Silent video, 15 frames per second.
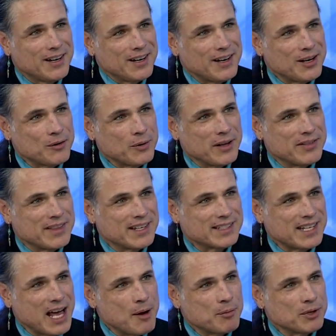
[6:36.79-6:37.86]
when this
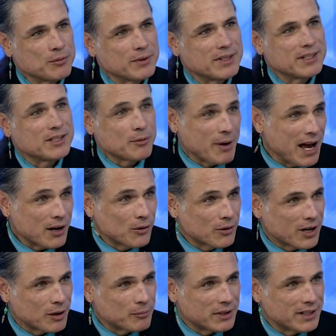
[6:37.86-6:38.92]
happened with the tobacco
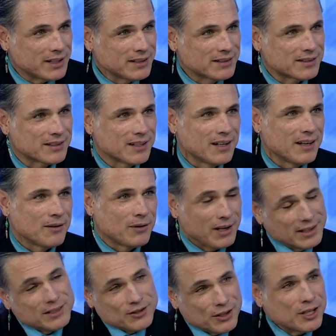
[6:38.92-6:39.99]
companies, well,
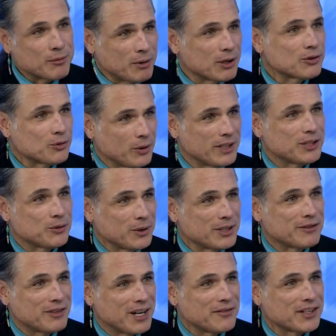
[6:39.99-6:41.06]
it took about 20,
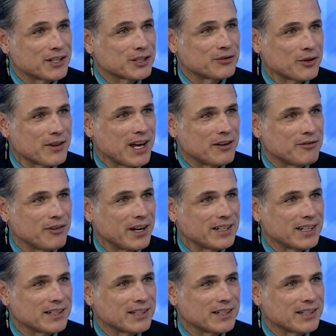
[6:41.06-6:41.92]
25 years for that fight.